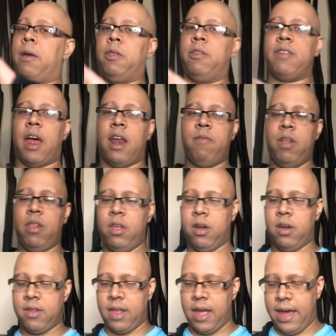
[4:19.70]
inside of it
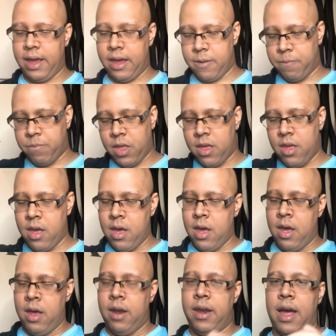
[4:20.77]
looks like.
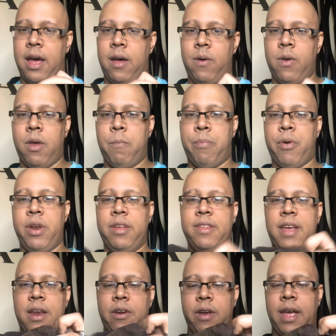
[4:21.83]
Now, pretty
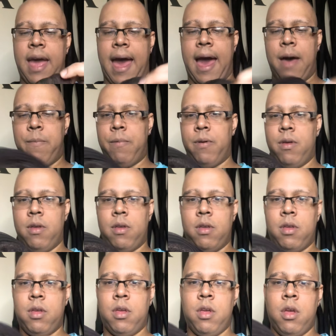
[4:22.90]
standard cap,
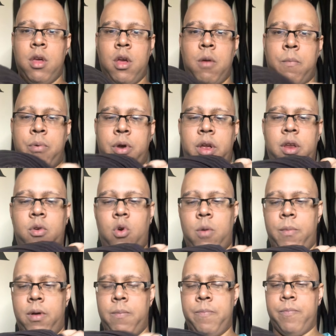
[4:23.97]
pretty
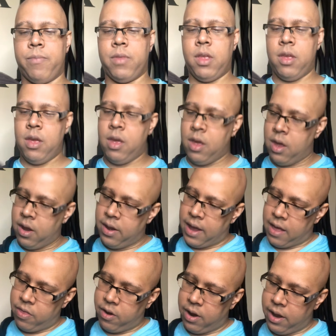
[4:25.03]
normal.
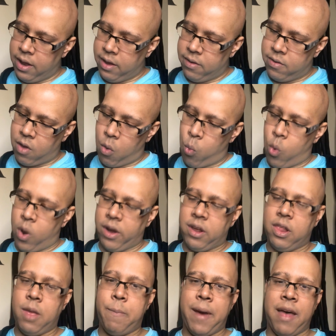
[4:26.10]
Now there is one
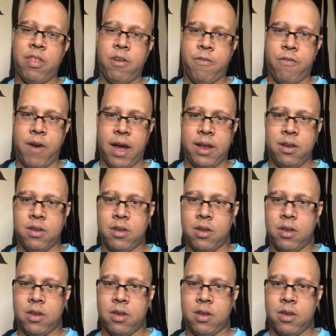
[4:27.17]
clip at the front,